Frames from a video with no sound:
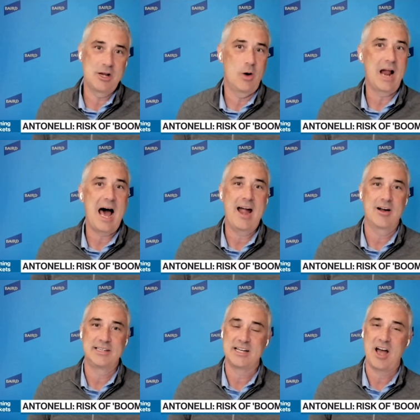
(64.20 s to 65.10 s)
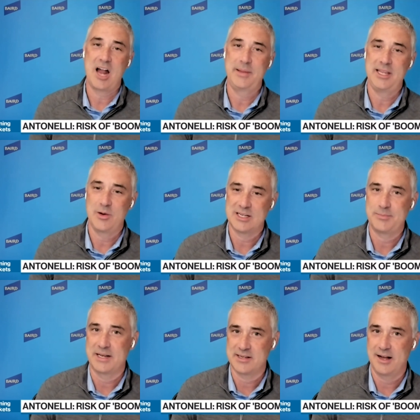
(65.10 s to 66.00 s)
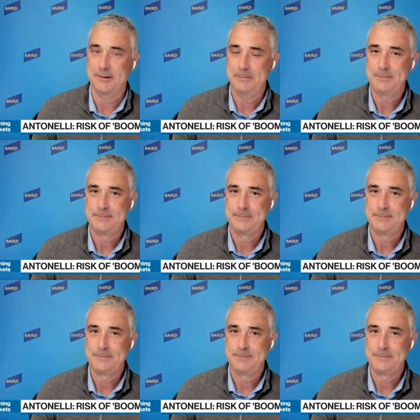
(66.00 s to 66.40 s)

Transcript: going higher as the economy in the U.S. picks up.